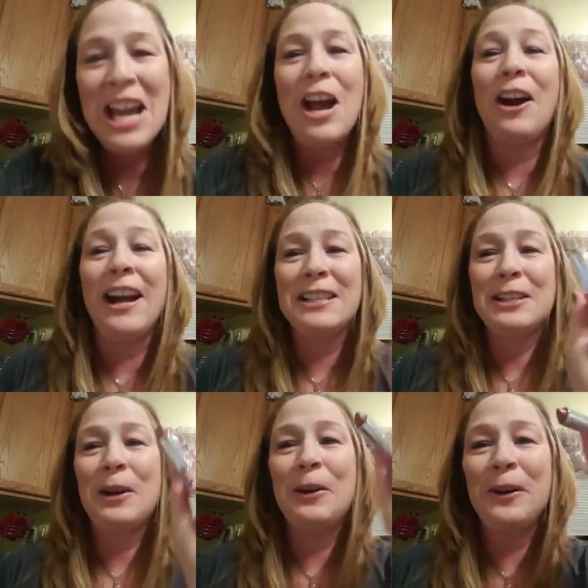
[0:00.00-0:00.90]
Alright,
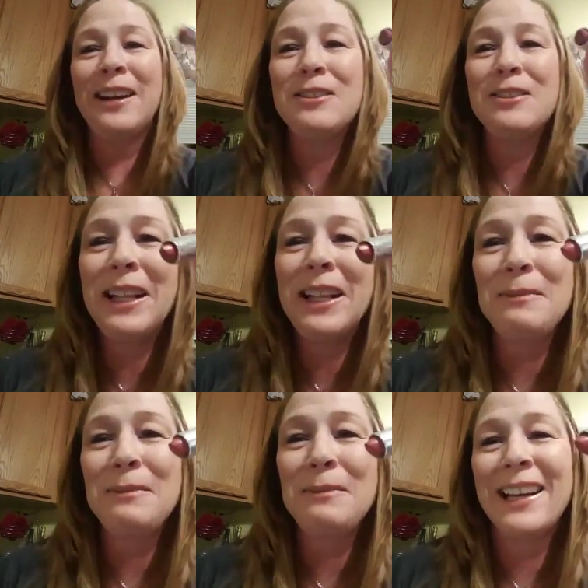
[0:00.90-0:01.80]
so here's my
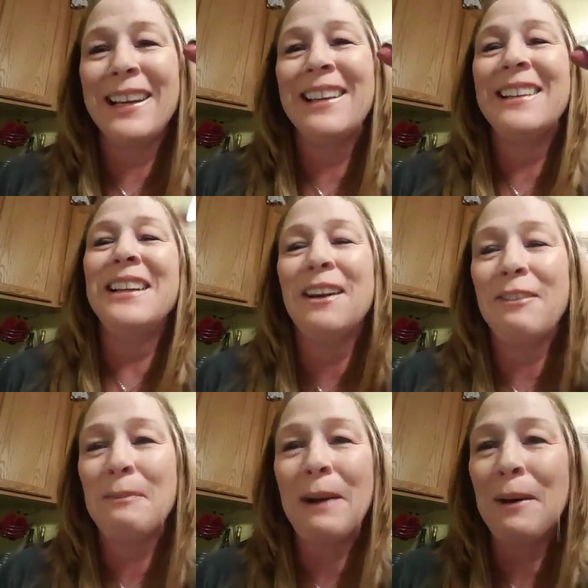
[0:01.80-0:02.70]
lipstick. Enough
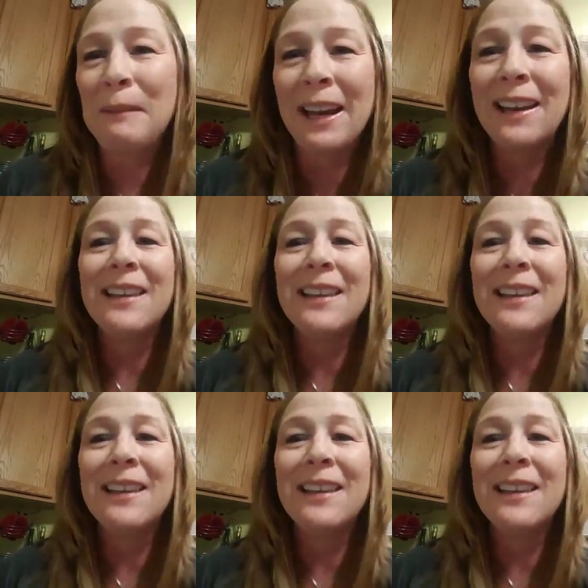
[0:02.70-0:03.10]
about me.